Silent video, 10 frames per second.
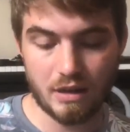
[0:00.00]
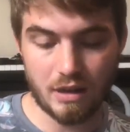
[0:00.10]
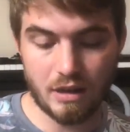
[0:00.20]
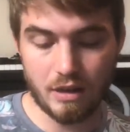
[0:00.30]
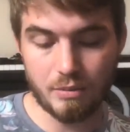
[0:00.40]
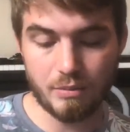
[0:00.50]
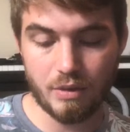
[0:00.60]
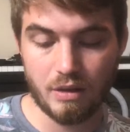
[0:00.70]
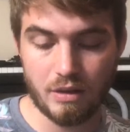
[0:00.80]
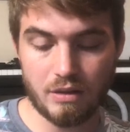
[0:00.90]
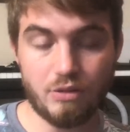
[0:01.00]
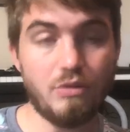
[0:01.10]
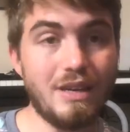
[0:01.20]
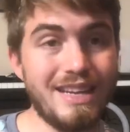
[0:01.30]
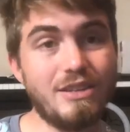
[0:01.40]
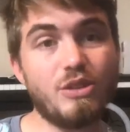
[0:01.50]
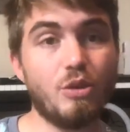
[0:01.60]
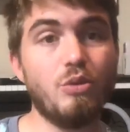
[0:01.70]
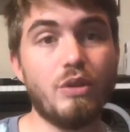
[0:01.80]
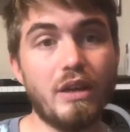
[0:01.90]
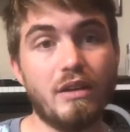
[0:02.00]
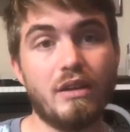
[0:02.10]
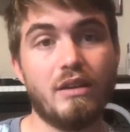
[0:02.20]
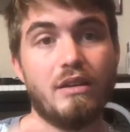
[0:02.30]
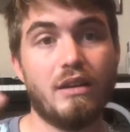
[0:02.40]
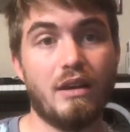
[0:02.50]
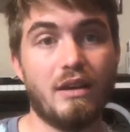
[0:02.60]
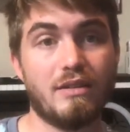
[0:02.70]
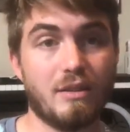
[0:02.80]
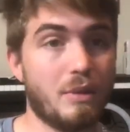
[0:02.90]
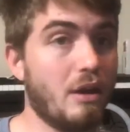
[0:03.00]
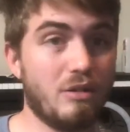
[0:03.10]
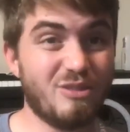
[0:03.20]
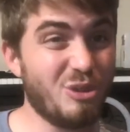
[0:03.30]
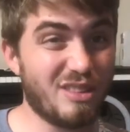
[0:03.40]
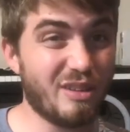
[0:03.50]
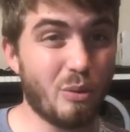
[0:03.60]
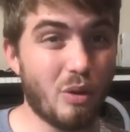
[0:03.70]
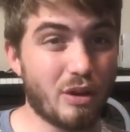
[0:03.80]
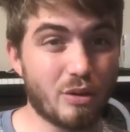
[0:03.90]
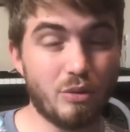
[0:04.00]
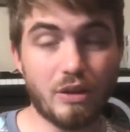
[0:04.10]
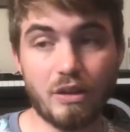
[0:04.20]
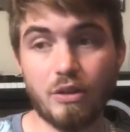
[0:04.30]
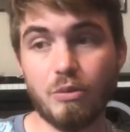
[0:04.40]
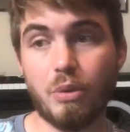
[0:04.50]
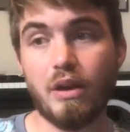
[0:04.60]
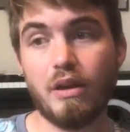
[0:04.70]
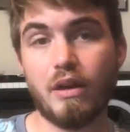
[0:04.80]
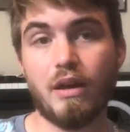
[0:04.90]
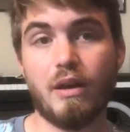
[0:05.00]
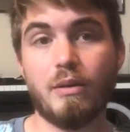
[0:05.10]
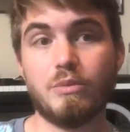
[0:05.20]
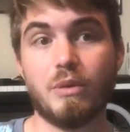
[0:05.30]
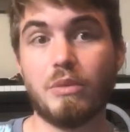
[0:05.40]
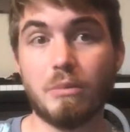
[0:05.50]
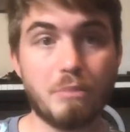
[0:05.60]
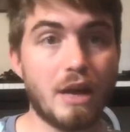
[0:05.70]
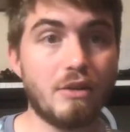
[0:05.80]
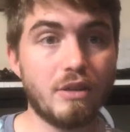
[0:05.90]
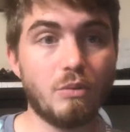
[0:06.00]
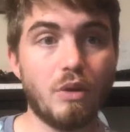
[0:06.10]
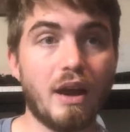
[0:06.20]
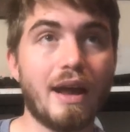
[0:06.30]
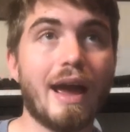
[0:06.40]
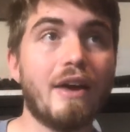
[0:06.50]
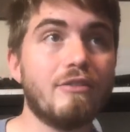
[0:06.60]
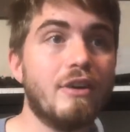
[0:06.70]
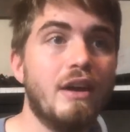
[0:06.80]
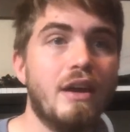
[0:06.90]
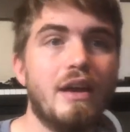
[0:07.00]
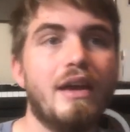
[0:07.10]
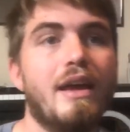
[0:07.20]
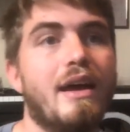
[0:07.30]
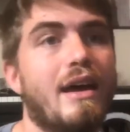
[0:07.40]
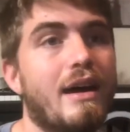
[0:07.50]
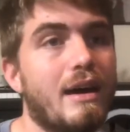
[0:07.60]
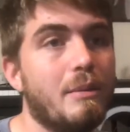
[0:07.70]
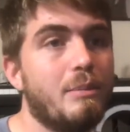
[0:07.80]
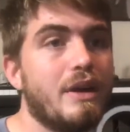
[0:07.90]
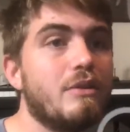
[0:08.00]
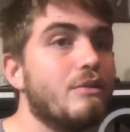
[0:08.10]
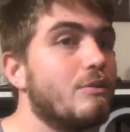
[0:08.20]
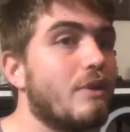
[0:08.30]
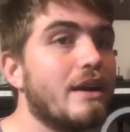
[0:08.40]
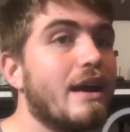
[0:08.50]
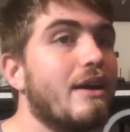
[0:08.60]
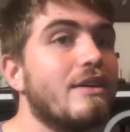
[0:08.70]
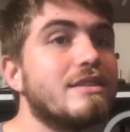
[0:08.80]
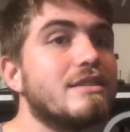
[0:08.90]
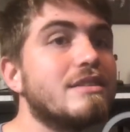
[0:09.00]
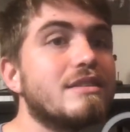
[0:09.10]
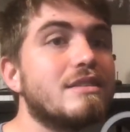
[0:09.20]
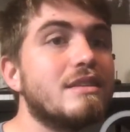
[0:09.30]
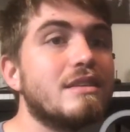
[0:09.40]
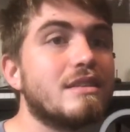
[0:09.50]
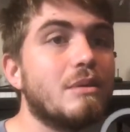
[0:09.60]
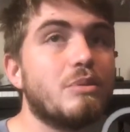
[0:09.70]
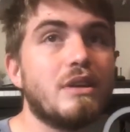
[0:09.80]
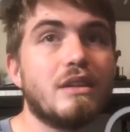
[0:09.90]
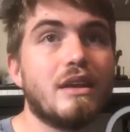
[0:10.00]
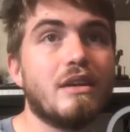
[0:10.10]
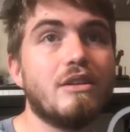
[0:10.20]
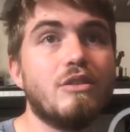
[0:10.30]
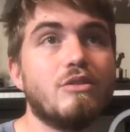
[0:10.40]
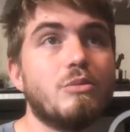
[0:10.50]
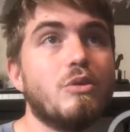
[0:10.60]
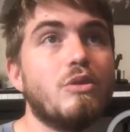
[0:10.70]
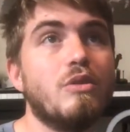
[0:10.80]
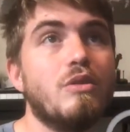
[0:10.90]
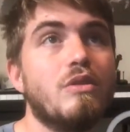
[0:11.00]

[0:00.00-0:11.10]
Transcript: You need to cool it somehow with a water cooling loop. Something better than what I have, but right now it's completely unusable.